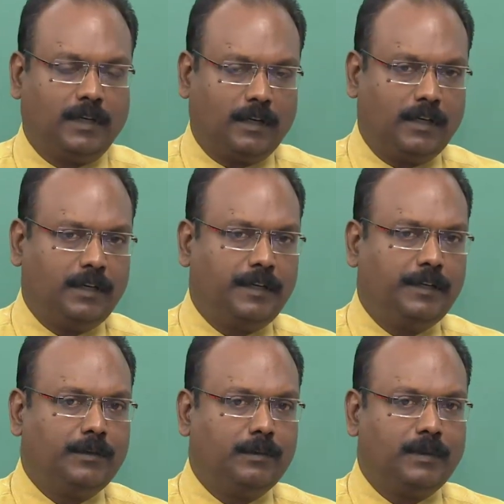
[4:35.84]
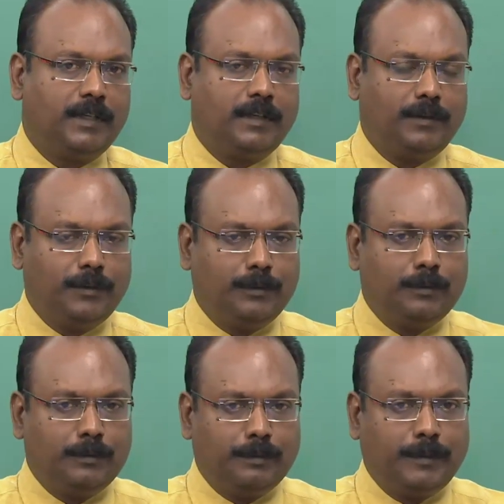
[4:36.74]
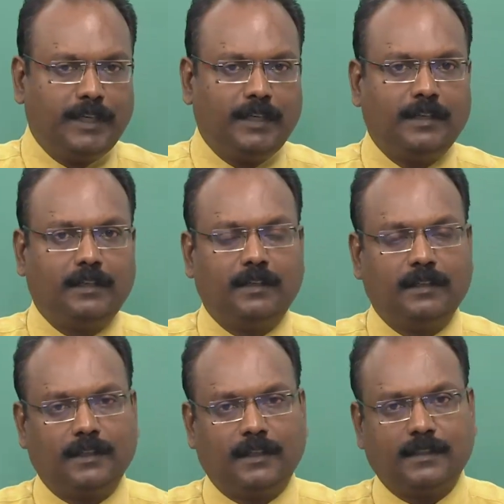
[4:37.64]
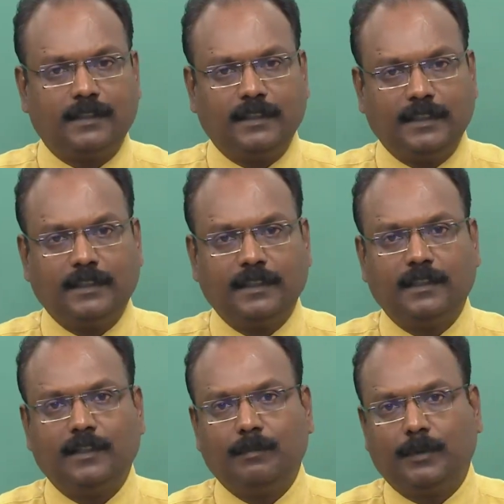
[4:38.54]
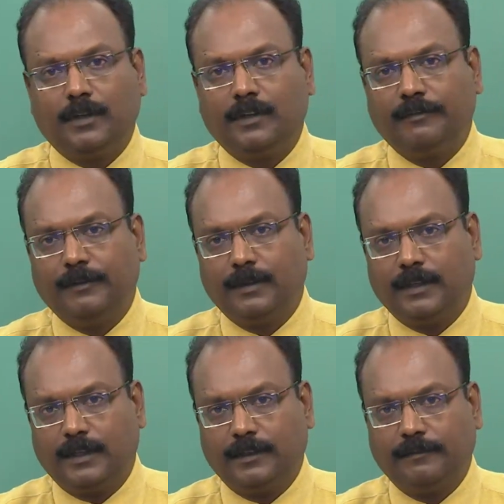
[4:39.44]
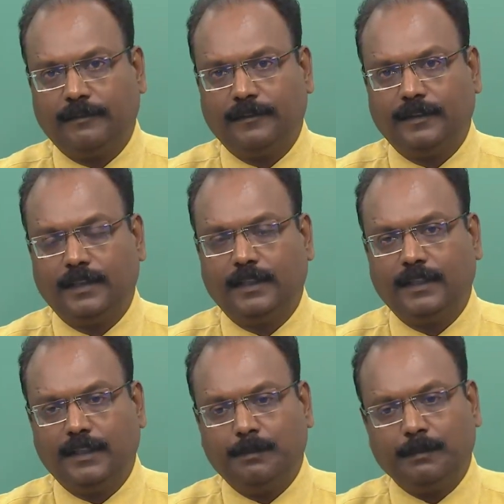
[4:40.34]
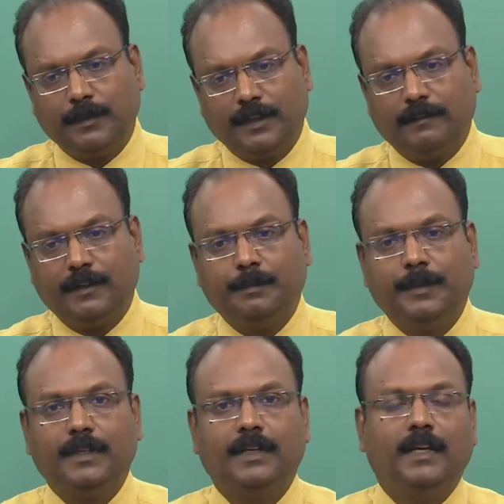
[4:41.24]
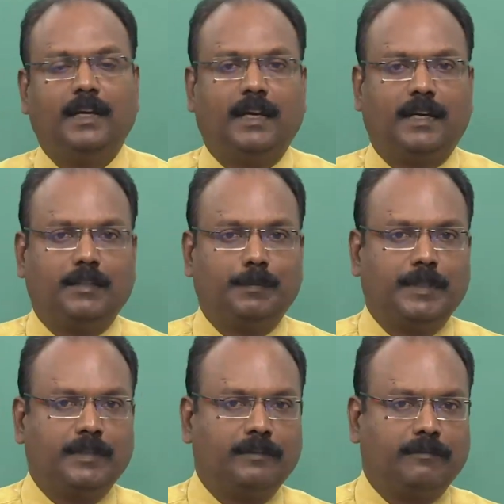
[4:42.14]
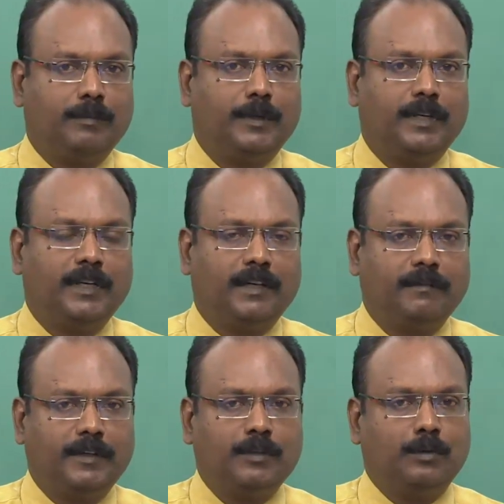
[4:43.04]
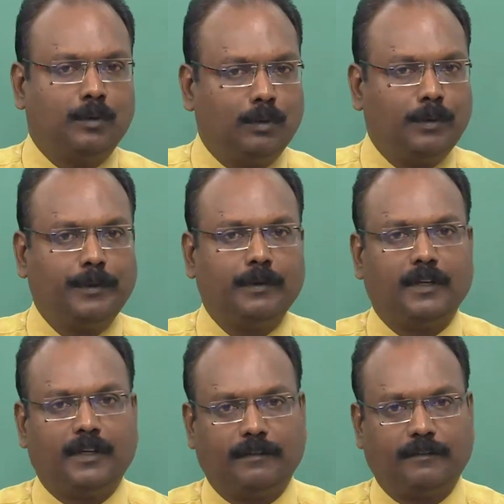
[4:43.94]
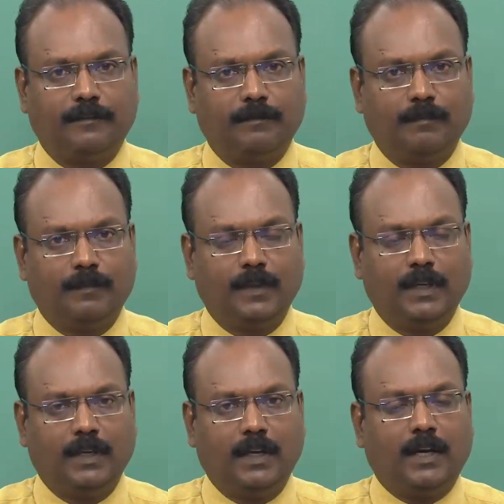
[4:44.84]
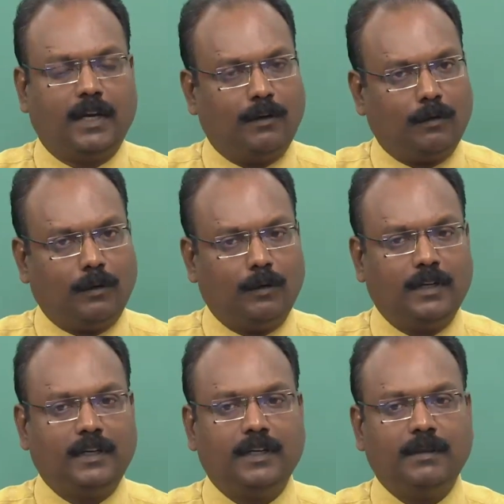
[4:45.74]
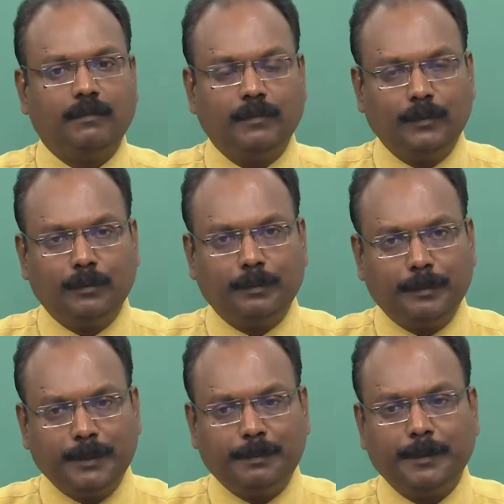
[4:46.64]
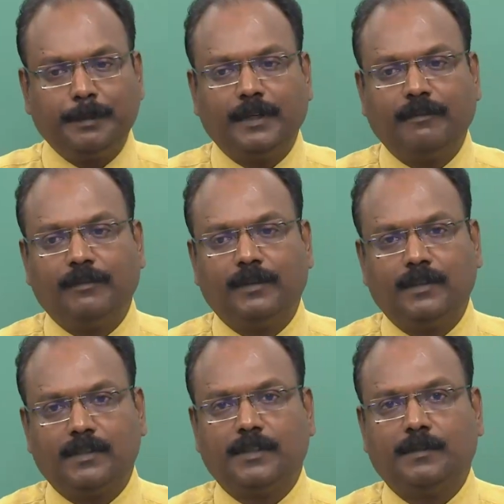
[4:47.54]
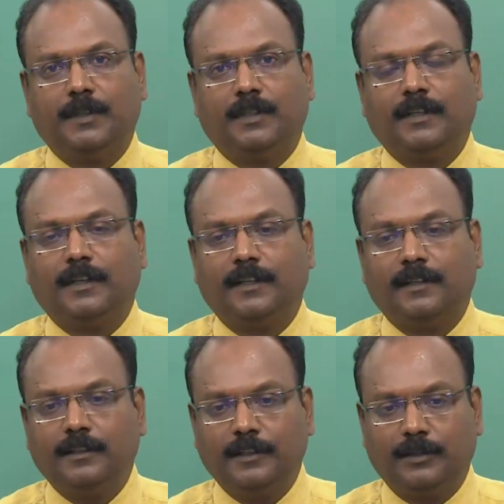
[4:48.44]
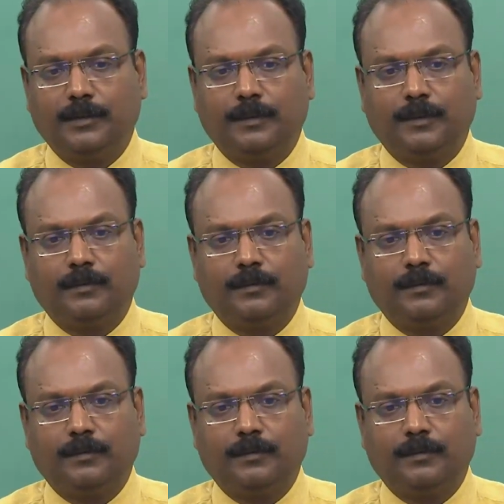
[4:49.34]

alerting you that you make it as an integral part of your life and then keep developing aspects of body language throughout your life. And all the time you be prepared for situation like an interview.